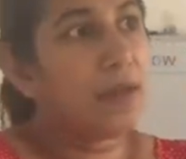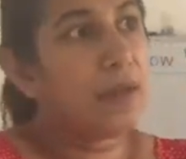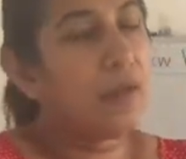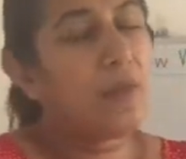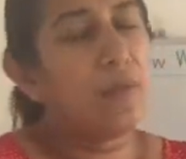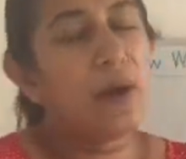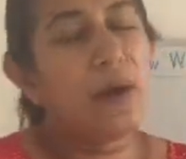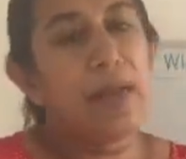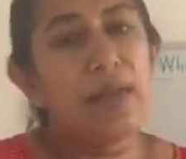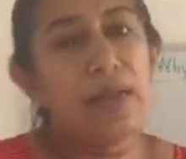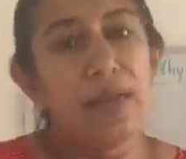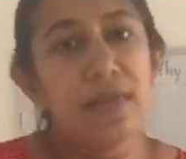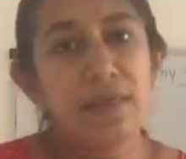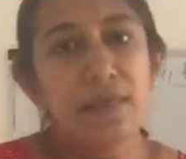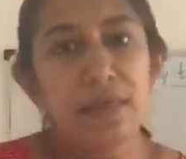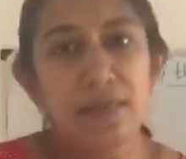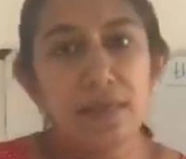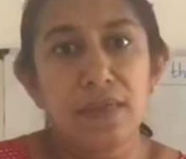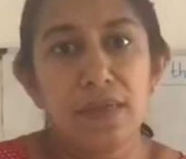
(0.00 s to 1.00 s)

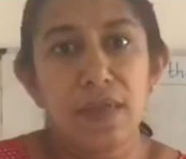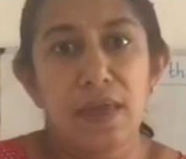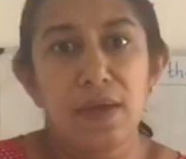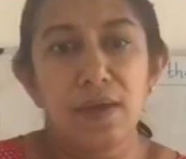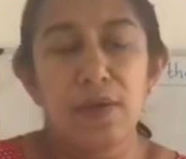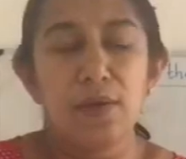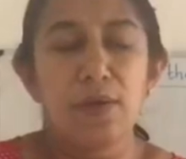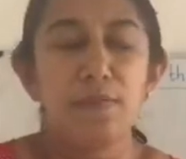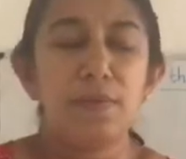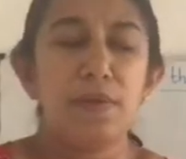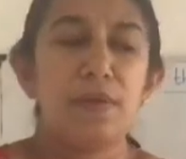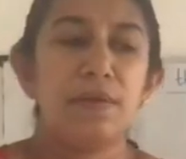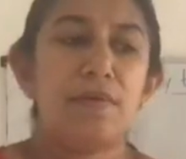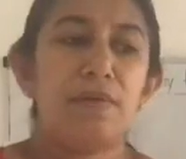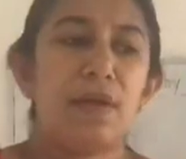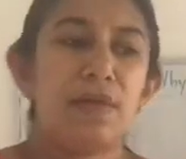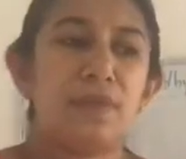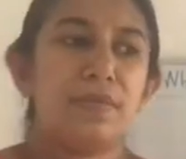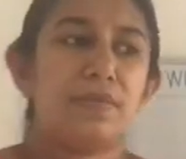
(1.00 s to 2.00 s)
violated their human
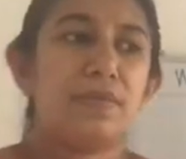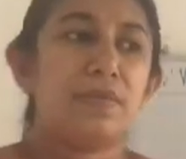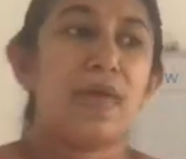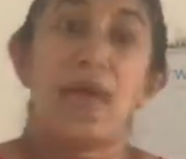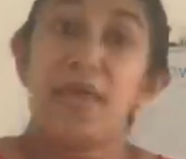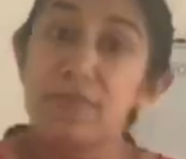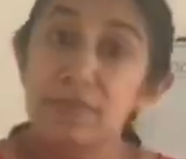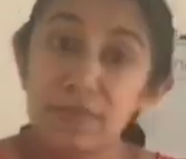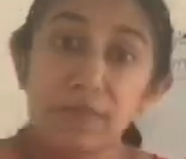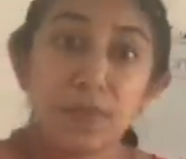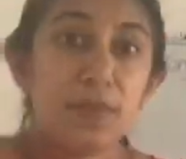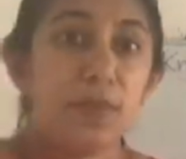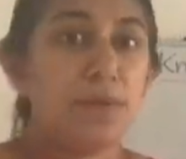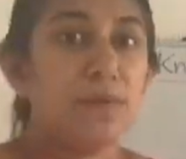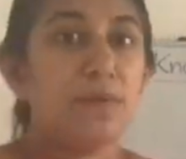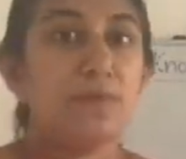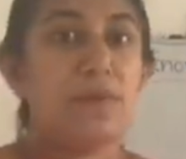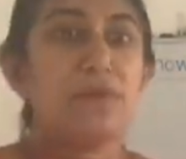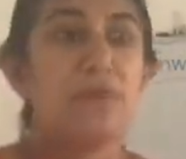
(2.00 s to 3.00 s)
rights as
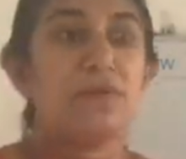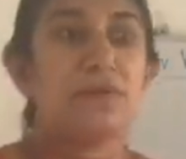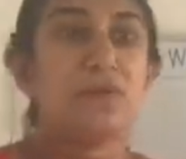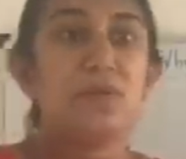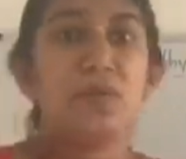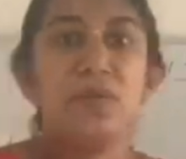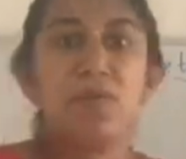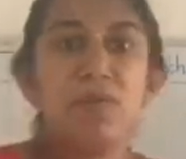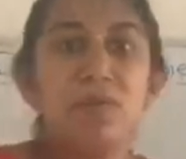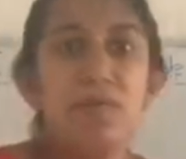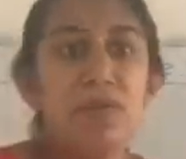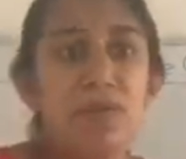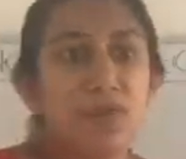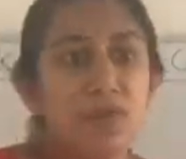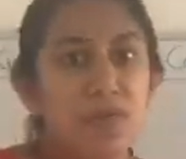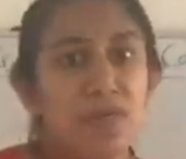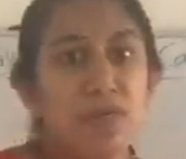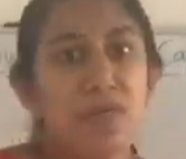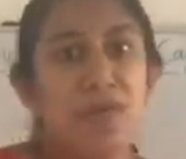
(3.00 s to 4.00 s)
humans. So they were
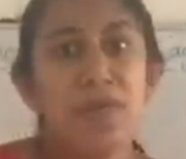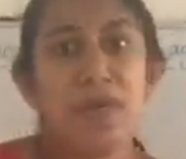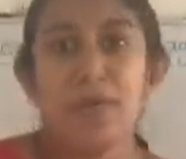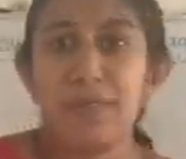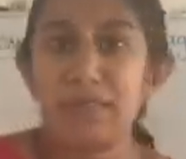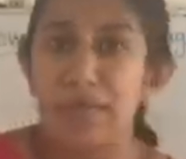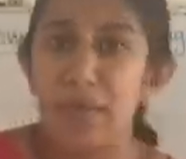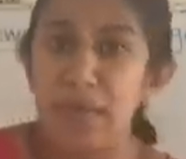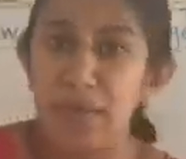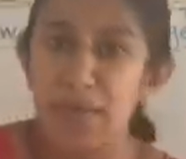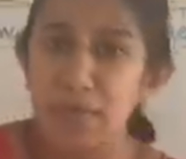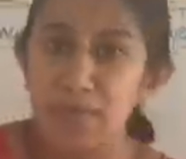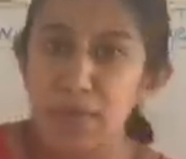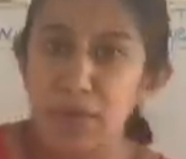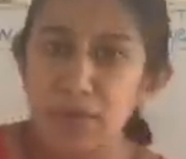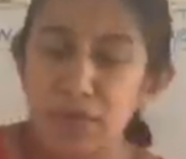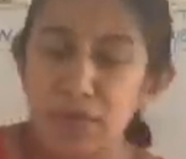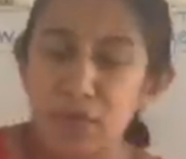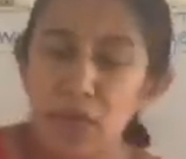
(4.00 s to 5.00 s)
treated as
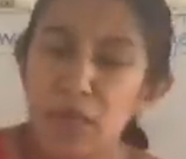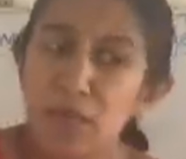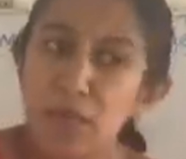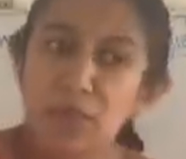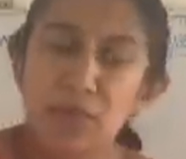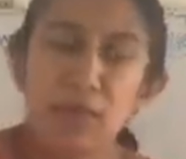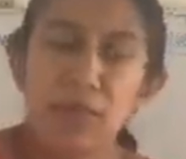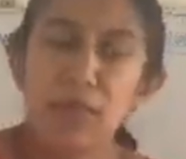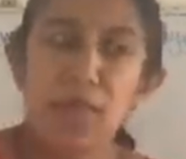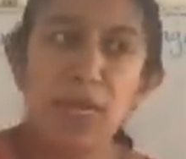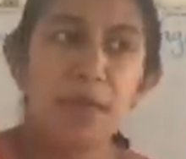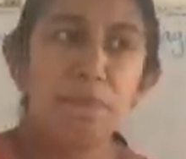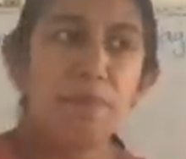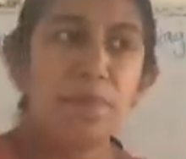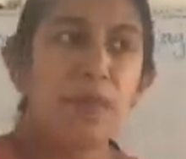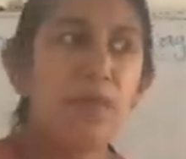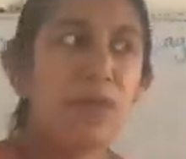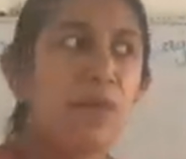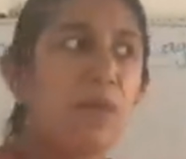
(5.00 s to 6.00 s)
animals. So it had
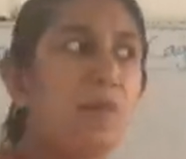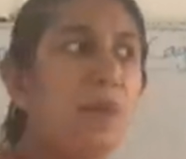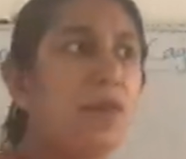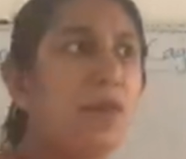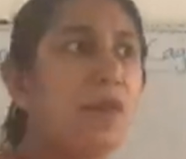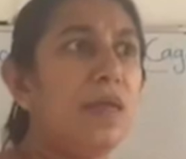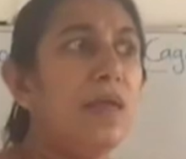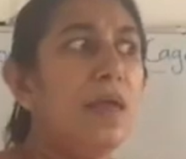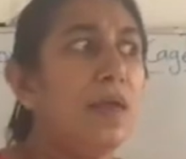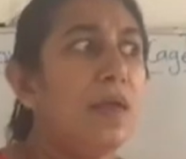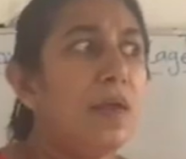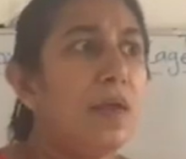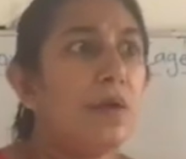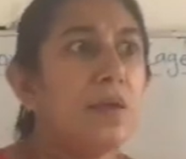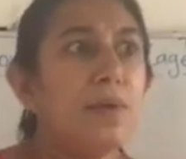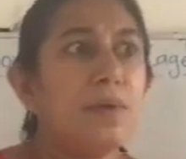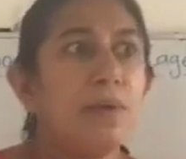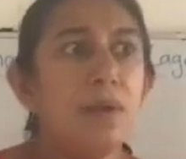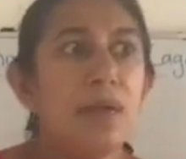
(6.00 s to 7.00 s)
been a very
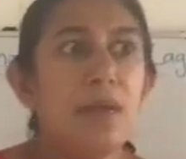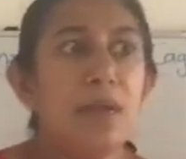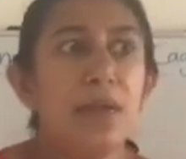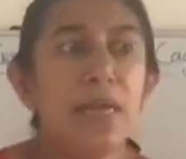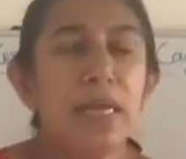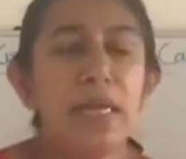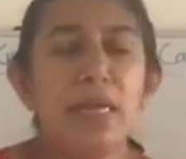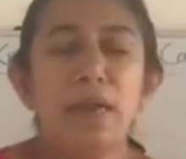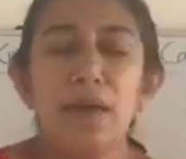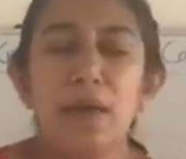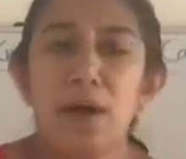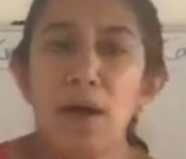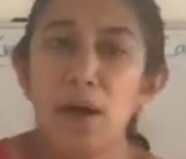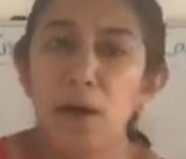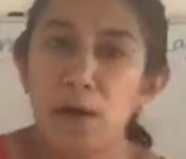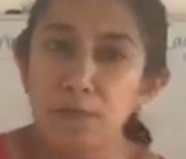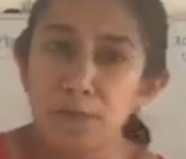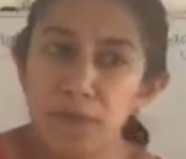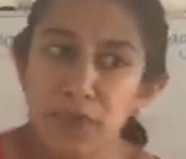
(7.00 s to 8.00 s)
cruel era
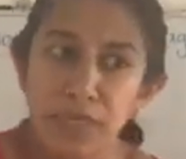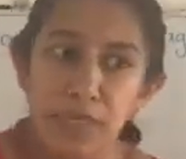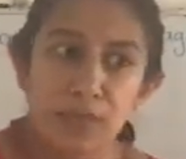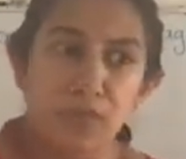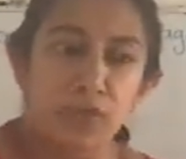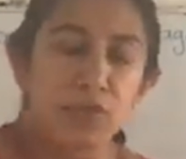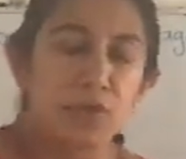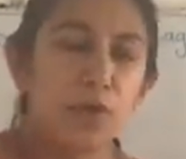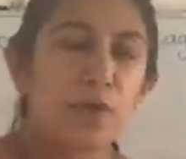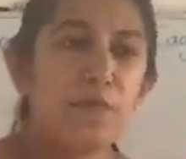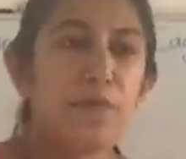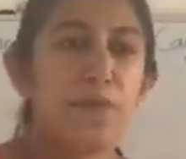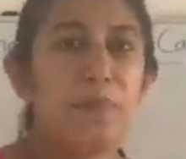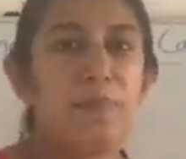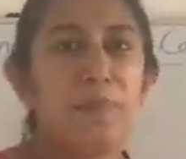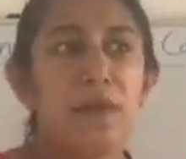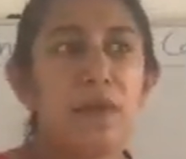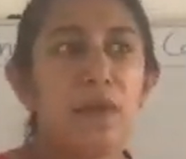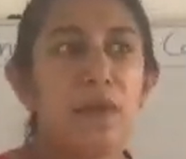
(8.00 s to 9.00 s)
of history of
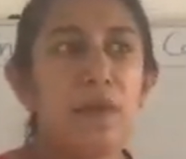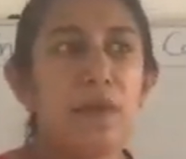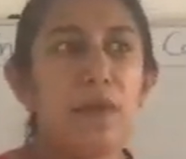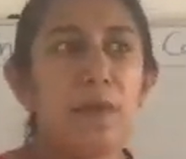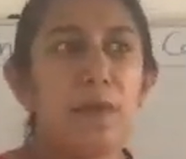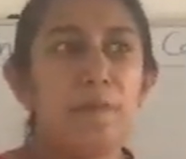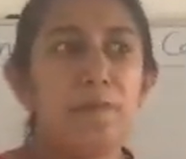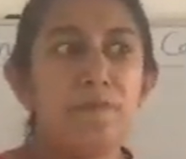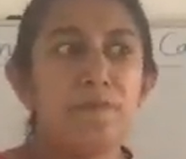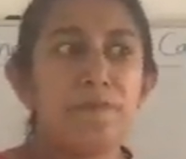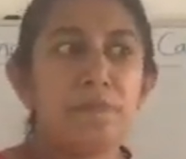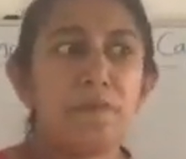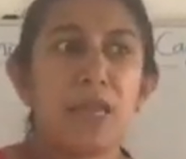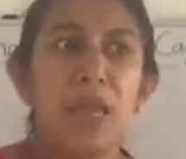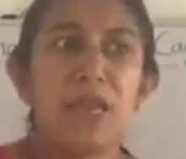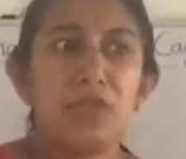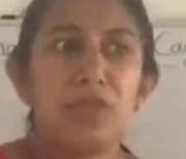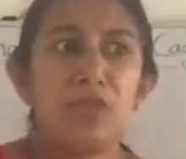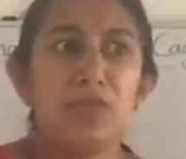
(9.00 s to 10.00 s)
America.
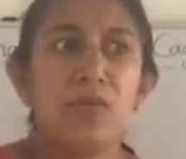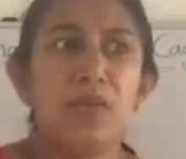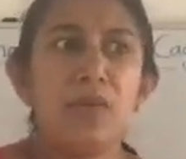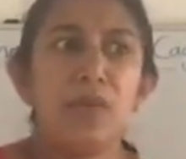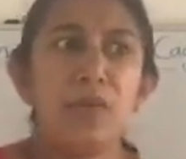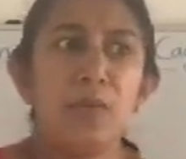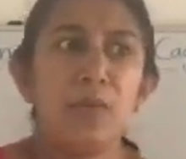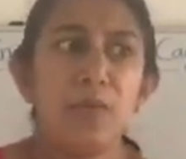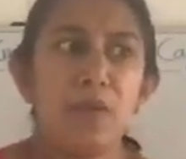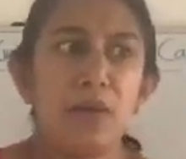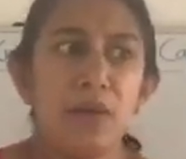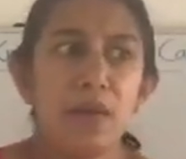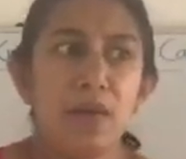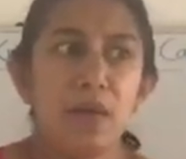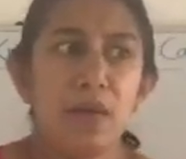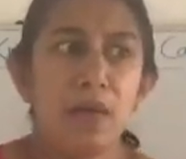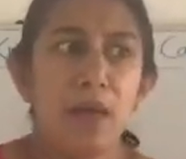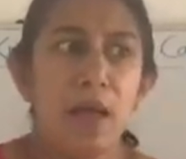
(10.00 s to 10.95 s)
Actually, a very